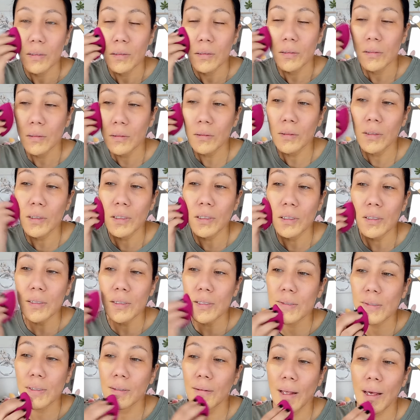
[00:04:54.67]
All right,
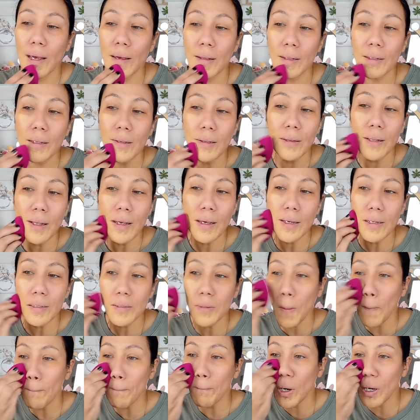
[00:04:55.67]
slightly light,
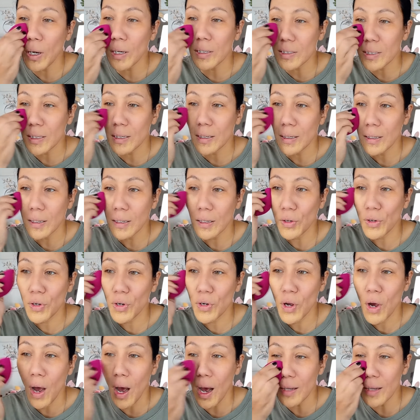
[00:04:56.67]
but
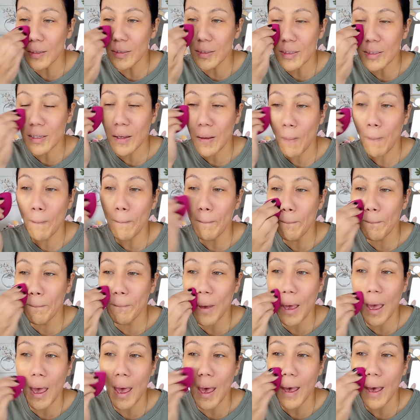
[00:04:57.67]
not
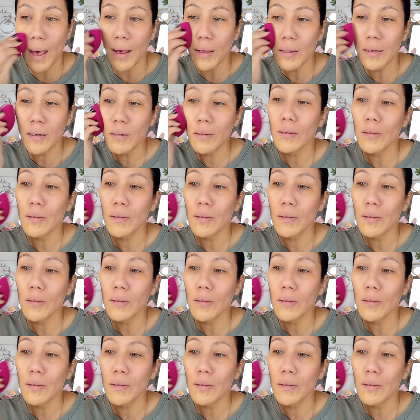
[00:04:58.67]
bad.